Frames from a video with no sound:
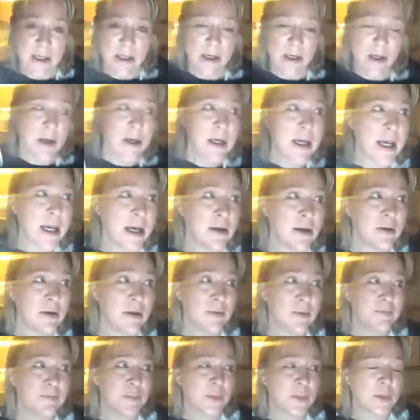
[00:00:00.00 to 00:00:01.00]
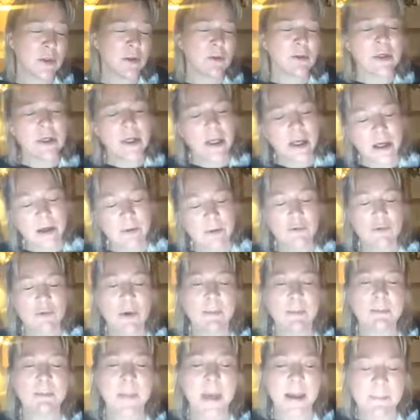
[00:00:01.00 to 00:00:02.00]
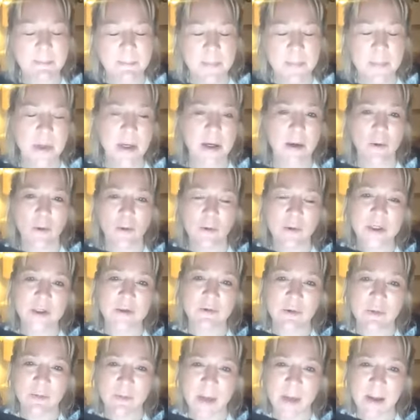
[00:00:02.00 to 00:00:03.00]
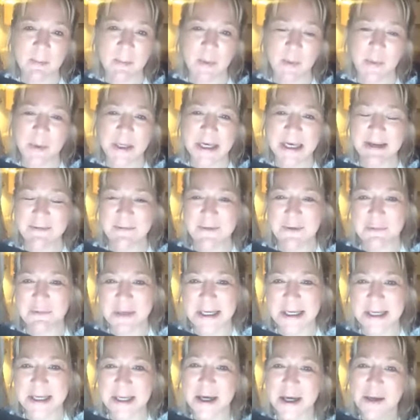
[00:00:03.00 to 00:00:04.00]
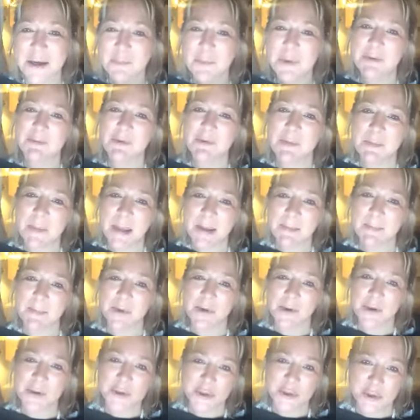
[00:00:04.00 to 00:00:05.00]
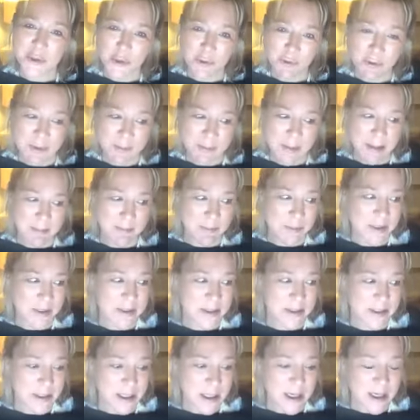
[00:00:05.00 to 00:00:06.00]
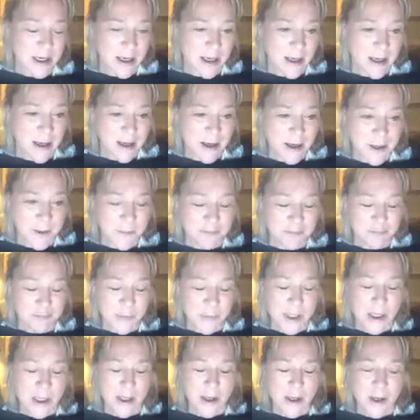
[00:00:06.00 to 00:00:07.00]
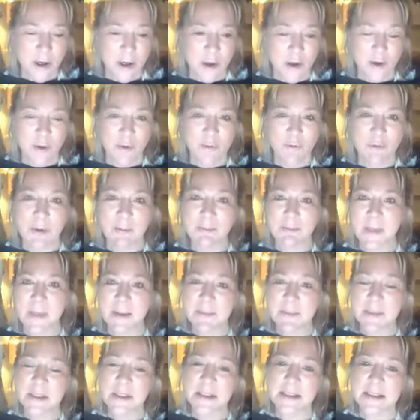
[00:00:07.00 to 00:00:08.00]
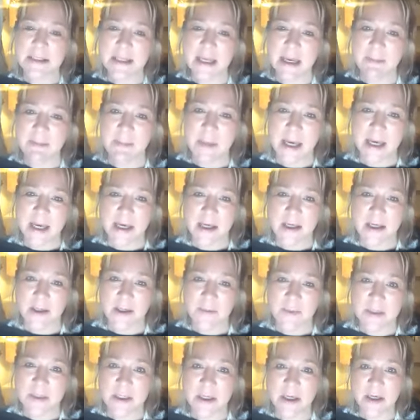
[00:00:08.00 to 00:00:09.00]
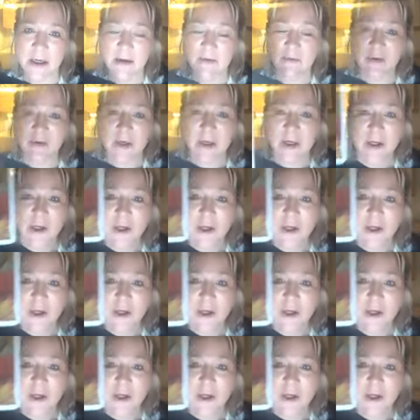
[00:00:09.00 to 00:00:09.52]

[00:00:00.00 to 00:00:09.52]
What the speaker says: Learn how, not learn, remember, always remember. We never really learn, we remember, our soul remembers. Remember to stand back and observe.